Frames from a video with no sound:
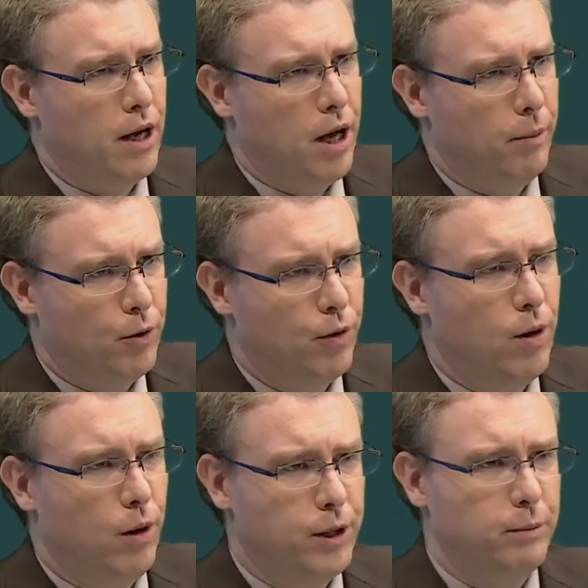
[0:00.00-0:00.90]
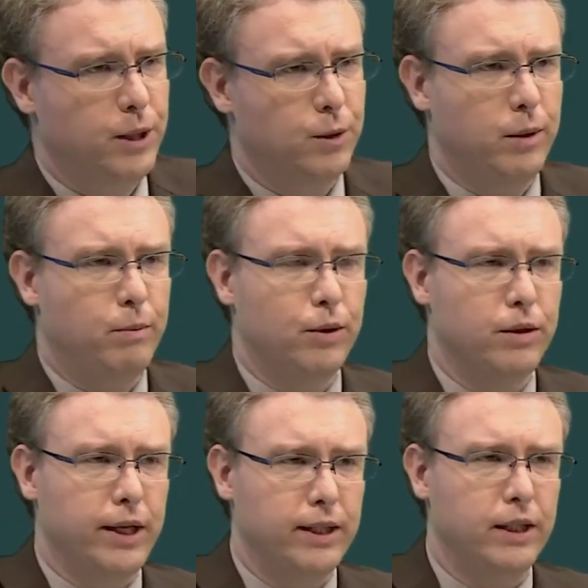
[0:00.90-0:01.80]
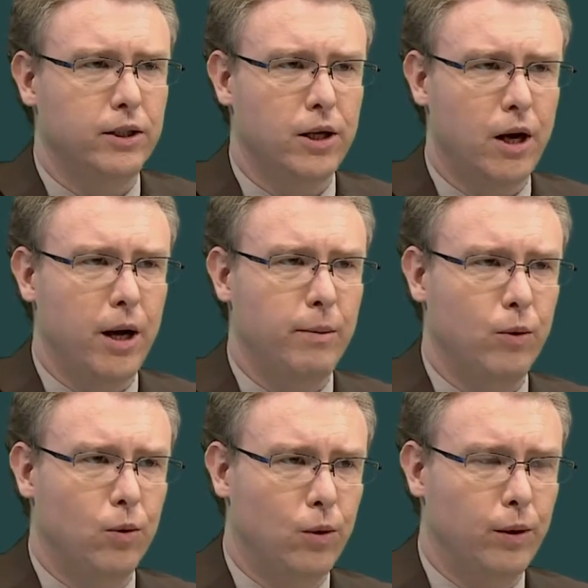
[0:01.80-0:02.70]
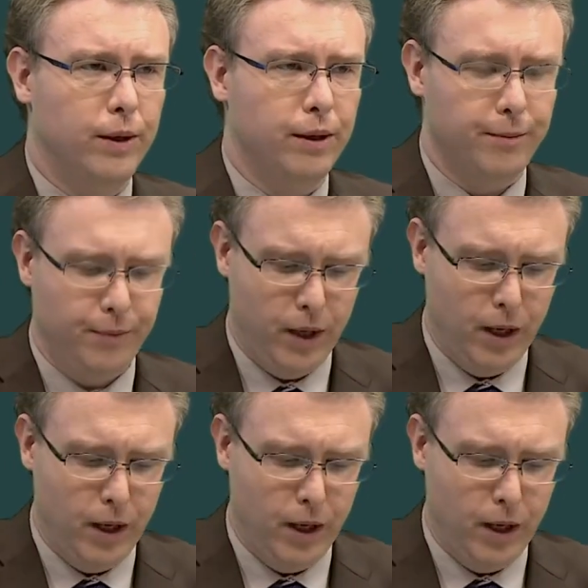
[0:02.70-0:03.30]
Um, chronology means that we put things in time order.